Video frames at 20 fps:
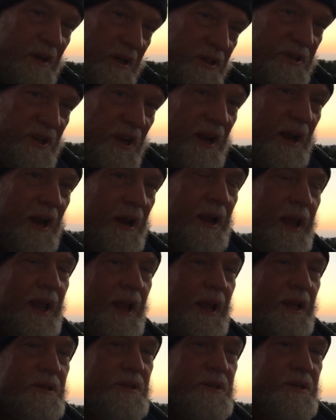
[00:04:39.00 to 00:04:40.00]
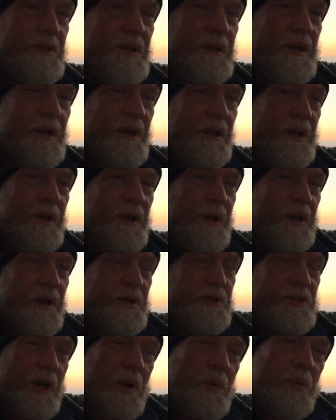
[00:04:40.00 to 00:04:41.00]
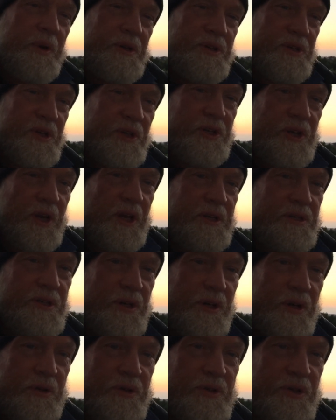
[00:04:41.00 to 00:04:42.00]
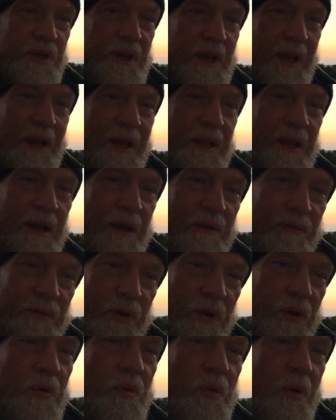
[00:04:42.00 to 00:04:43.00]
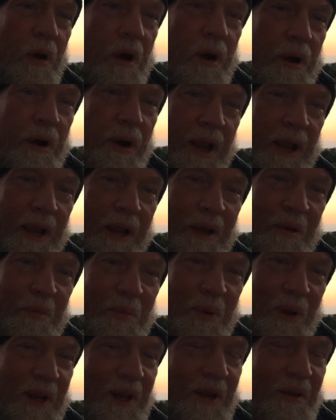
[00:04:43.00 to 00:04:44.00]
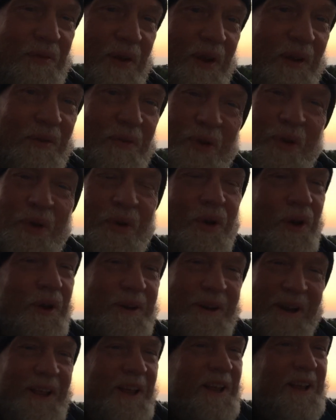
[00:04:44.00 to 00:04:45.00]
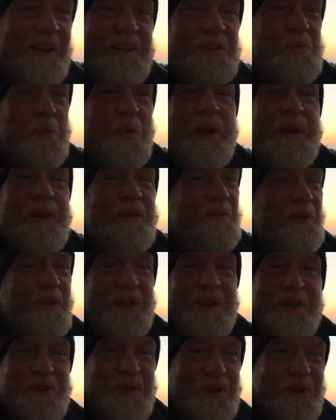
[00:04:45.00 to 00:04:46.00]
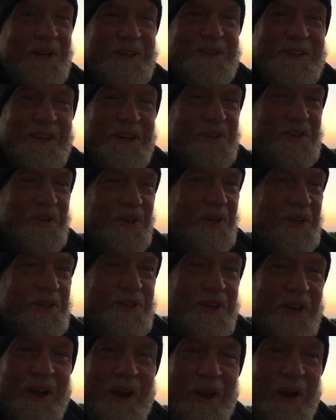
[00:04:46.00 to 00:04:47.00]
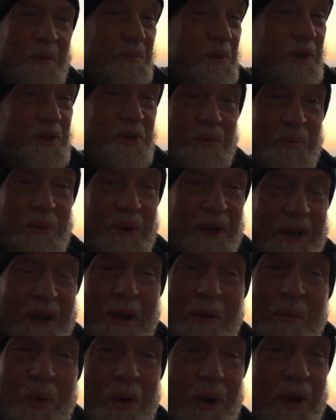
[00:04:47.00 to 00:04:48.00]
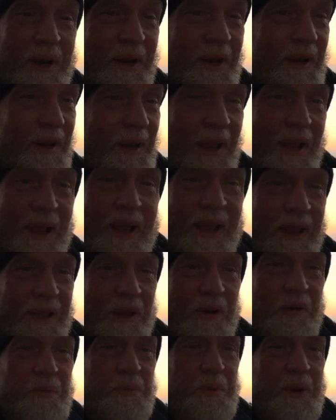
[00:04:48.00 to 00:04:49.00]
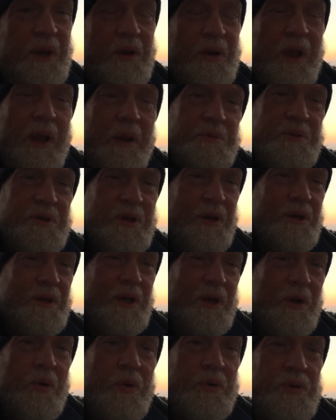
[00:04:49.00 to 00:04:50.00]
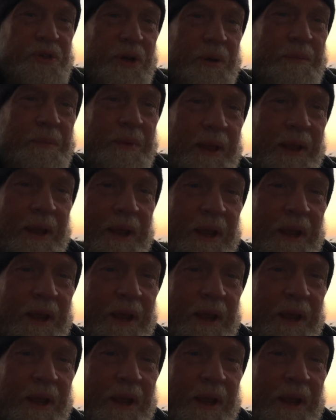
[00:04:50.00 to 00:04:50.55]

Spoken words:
is in our hands. So I want to suggest to you today that if you are a believer, if you're not, it's wonderful that you're listening to this, and I hope that you become one, and that would be absolutely awesome.